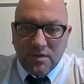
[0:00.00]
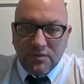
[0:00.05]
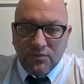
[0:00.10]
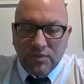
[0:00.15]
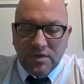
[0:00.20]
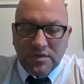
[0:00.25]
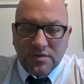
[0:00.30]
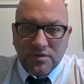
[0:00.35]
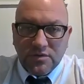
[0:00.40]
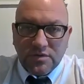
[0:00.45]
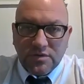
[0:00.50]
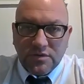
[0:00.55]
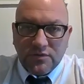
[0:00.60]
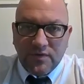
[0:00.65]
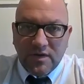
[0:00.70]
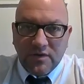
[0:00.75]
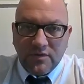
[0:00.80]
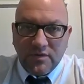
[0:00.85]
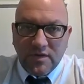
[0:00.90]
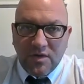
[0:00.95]
the research has
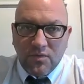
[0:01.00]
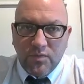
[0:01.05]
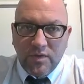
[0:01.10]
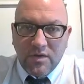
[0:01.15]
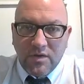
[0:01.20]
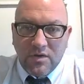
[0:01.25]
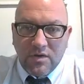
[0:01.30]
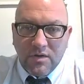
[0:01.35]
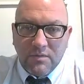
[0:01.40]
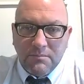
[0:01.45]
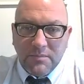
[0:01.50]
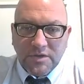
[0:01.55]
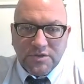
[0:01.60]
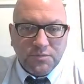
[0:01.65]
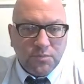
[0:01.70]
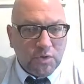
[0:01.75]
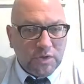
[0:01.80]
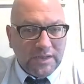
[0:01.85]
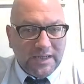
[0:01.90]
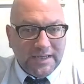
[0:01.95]
found that we are
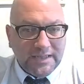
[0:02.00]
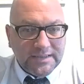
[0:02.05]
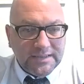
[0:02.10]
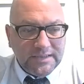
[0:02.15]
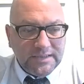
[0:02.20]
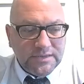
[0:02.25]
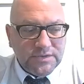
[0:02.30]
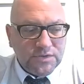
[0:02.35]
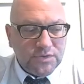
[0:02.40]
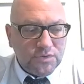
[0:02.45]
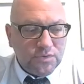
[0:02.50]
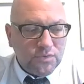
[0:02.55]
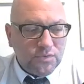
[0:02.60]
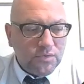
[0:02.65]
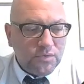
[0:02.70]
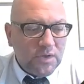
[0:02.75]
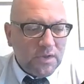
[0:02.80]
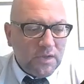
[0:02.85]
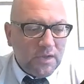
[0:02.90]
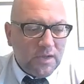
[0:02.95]
much more likely
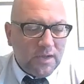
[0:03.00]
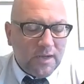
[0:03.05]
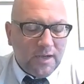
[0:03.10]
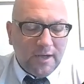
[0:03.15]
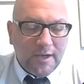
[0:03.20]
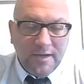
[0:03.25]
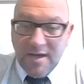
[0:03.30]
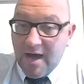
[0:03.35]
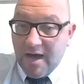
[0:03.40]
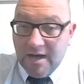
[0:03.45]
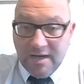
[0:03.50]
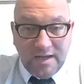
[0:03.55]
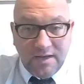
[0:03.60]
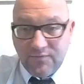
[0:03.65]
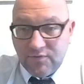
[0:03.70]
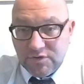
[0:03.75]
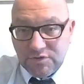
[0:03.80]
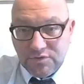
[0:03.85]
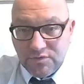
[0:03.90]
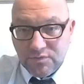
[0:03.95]
to uh, not
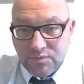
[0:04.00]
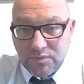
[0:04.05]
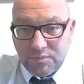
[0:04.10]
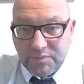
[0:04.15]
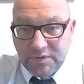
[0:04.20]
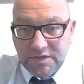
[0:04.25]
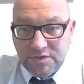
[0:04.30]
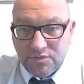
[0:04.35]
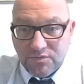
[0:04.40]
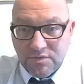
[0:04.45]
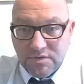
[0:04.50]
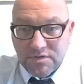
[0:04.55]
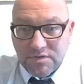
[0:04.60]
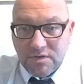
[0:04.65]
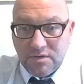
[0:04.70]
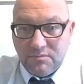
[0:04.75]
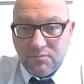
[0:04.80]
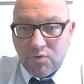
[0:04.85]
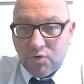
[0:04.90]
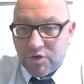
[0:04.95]
have issues with
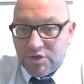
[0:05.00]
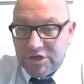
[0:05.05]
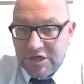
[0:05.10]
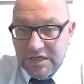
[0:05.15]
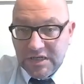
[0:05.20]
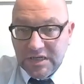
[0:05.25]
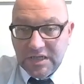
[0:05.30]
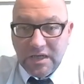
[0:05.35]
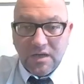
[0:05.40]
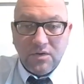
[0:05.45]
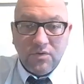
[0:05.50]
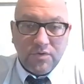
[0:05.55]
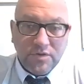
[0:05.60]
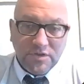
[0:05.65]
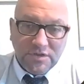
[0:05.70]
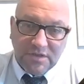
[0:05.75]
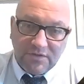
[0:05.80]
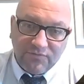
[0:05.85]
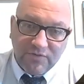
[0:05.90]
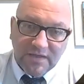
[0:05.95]
plagiarism or cheating
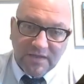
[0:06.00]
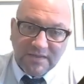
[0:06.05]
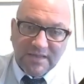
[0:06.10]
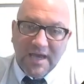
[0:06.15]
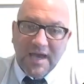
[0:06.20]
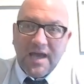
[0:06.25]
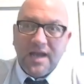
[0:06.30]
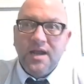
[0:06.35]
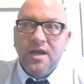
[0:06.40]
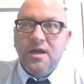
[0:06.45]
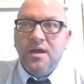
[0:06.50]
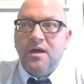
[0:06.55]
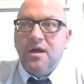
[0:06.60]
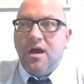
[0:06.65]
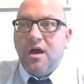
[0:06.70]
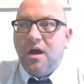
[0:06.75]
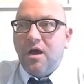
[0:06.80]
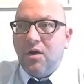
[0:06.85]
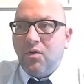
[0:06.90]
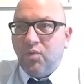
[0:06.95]
or stuff like that.
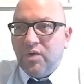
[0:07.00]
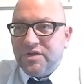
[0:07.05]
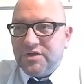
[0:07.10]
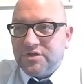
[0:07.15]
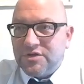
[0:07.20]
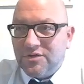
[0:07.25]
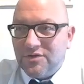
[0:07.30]
Uh, when